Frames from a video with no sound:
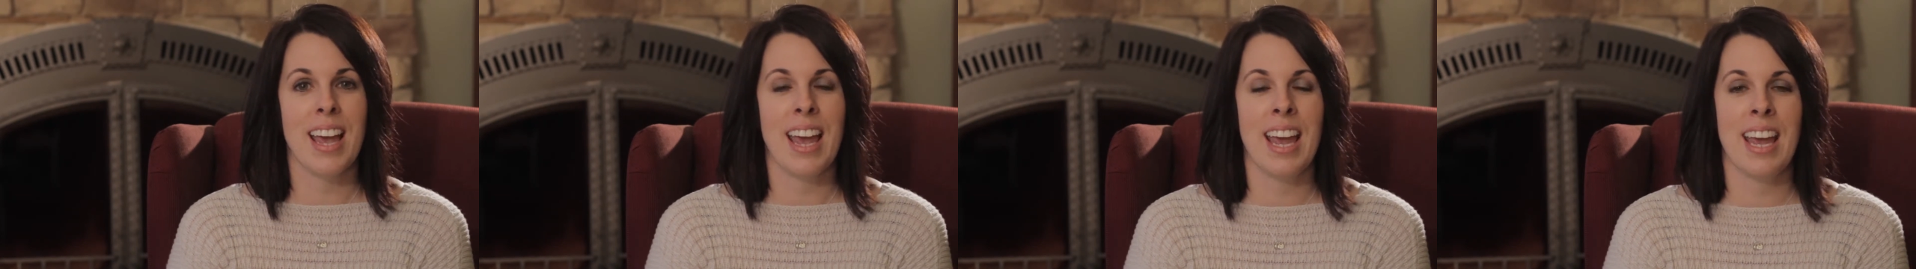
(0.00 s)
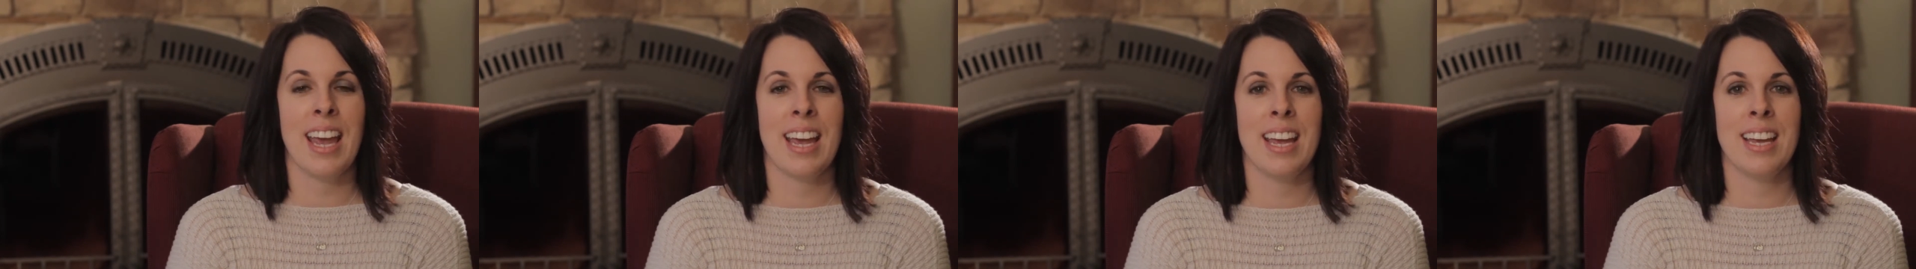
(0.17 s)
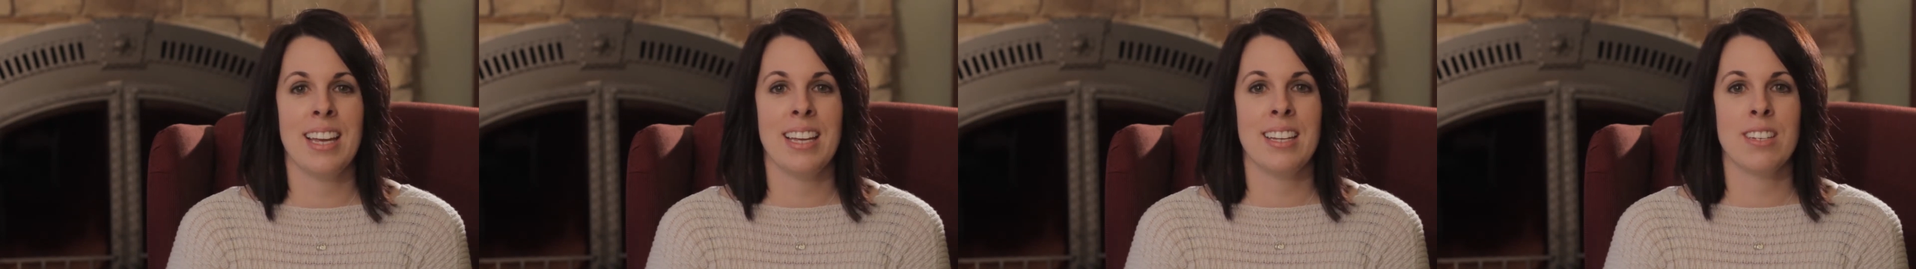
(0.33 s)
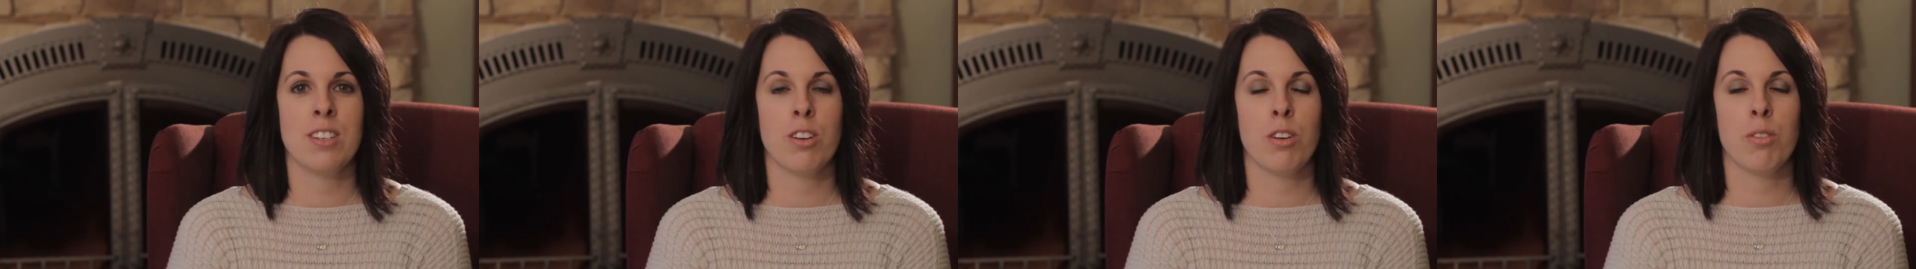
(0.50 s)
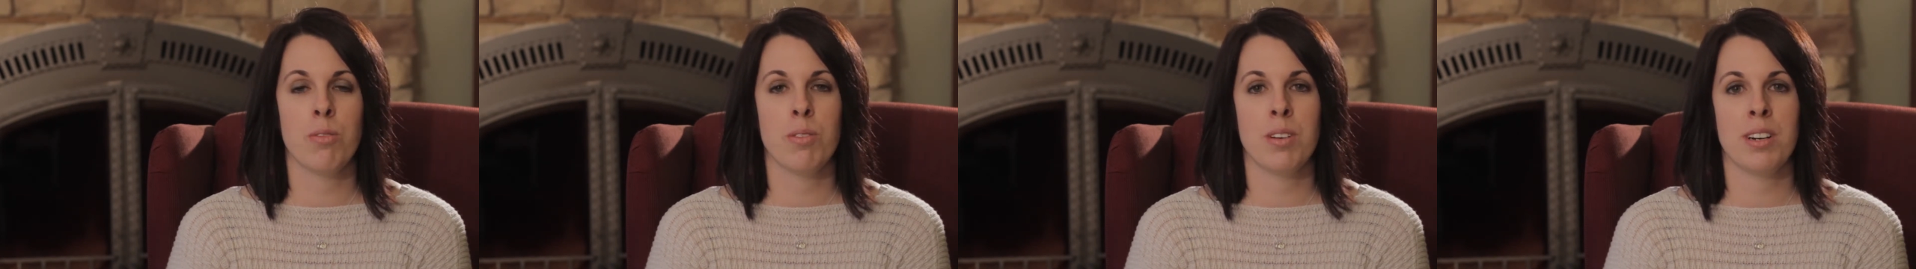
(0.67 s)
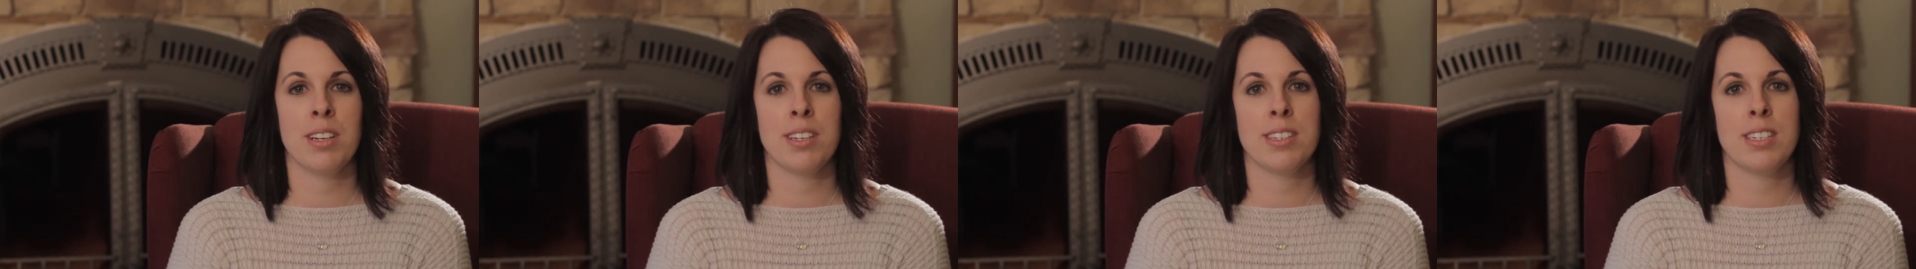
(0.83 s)
and
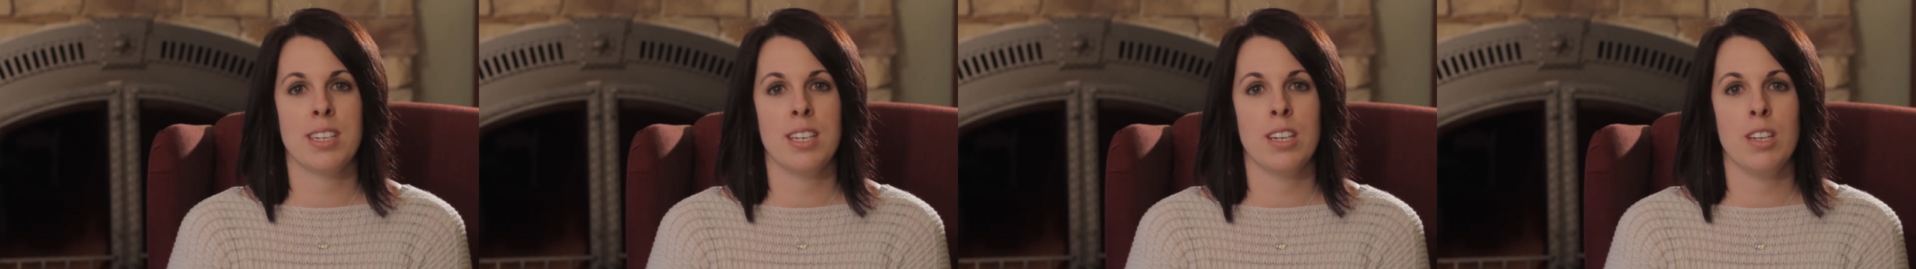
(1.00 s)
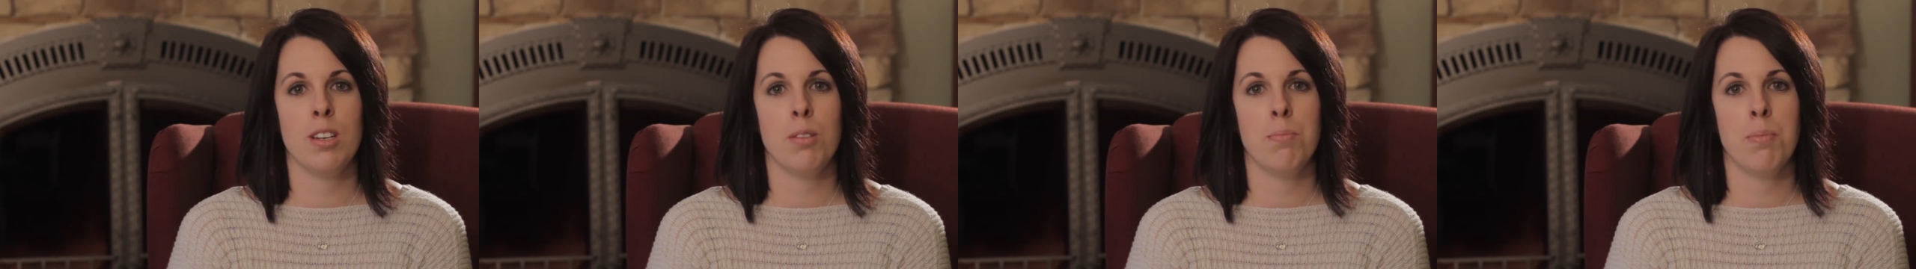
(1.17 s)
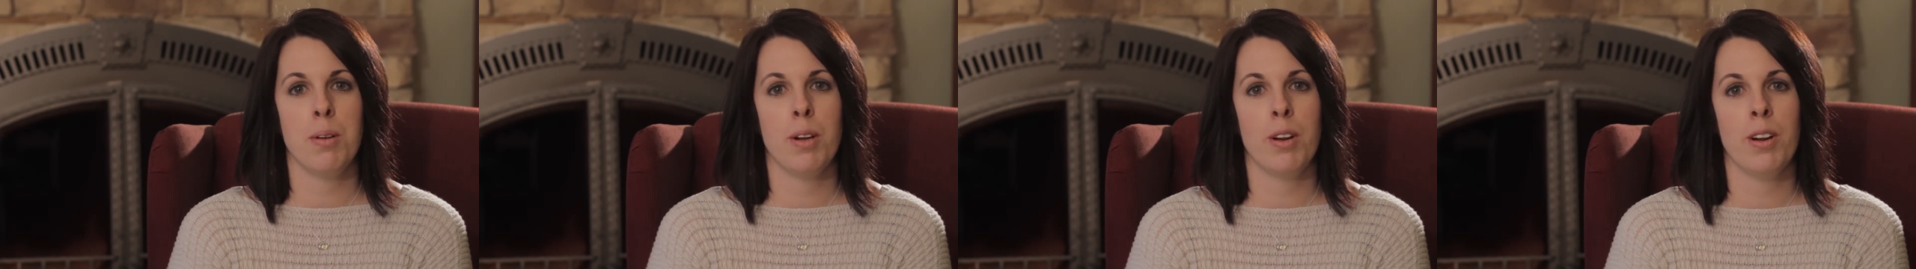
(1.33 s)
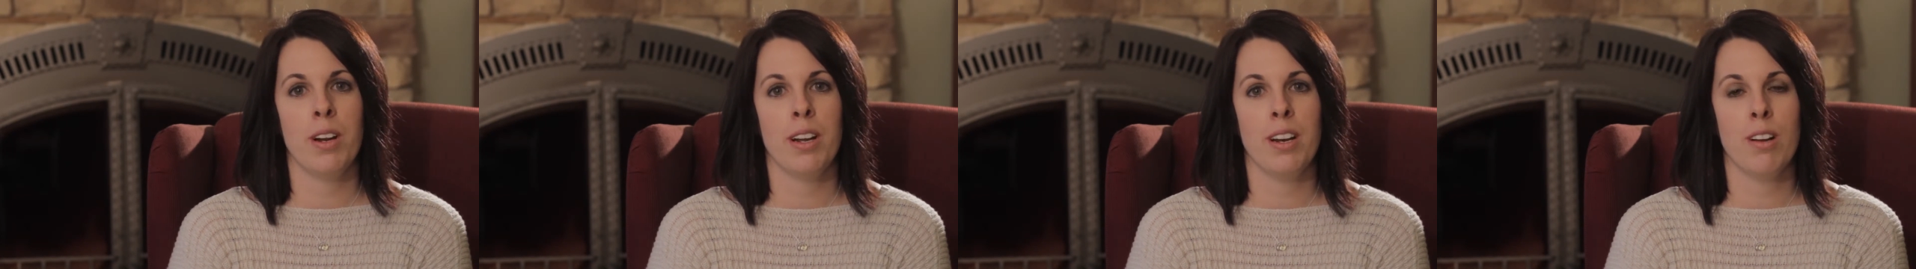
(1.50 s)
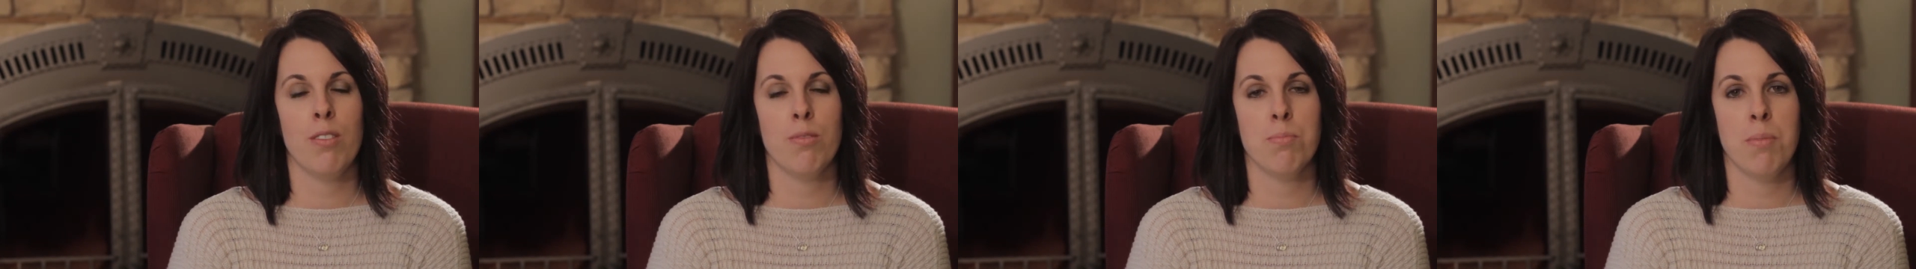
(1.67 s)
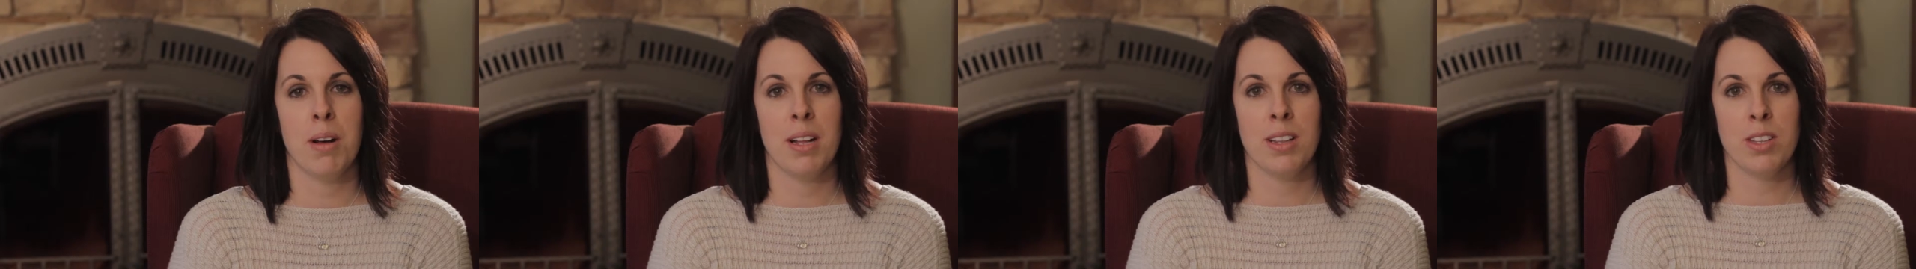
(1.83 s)
over an extended period
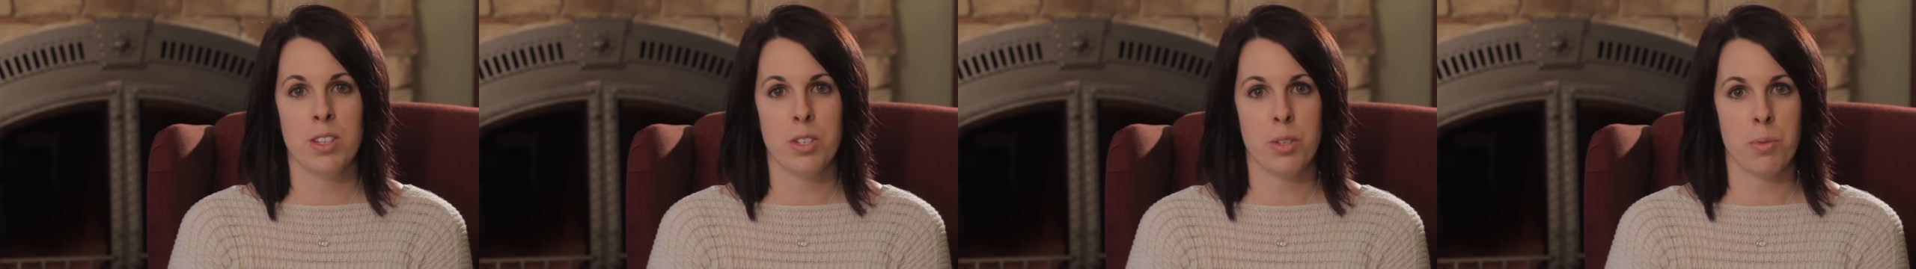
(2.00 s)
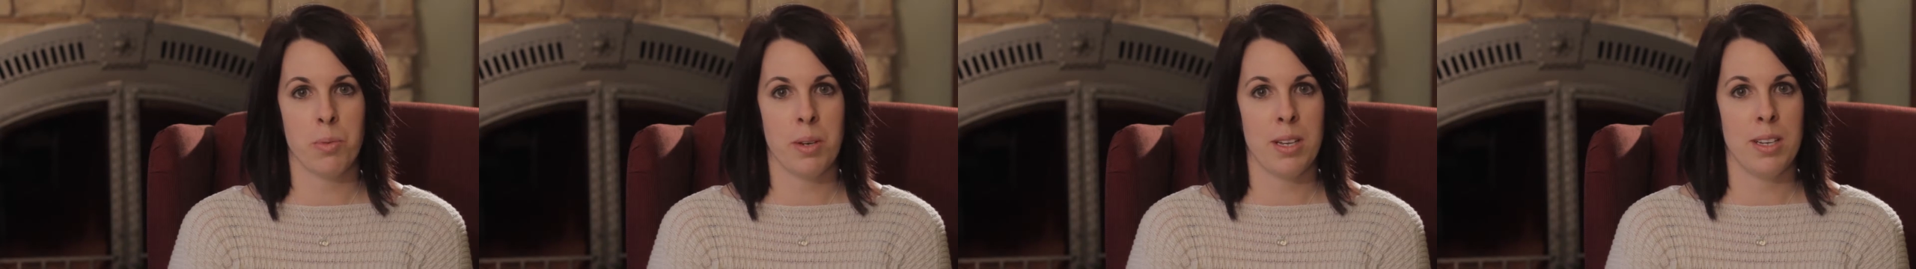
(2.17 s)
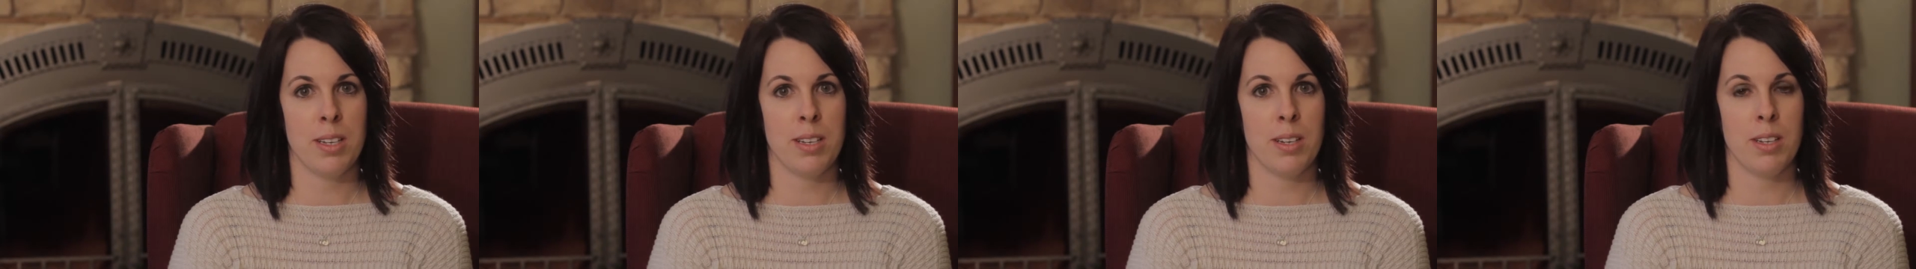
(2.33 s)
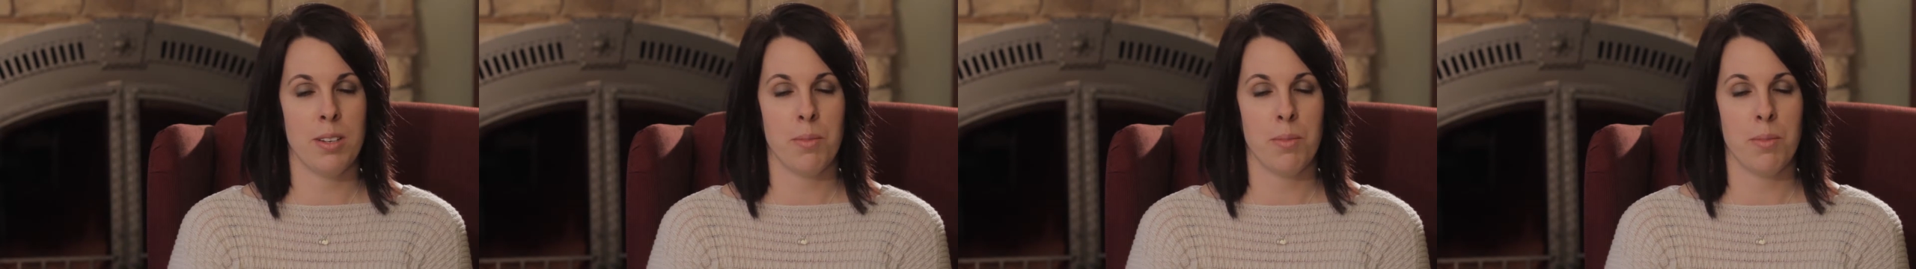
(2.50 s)
of months we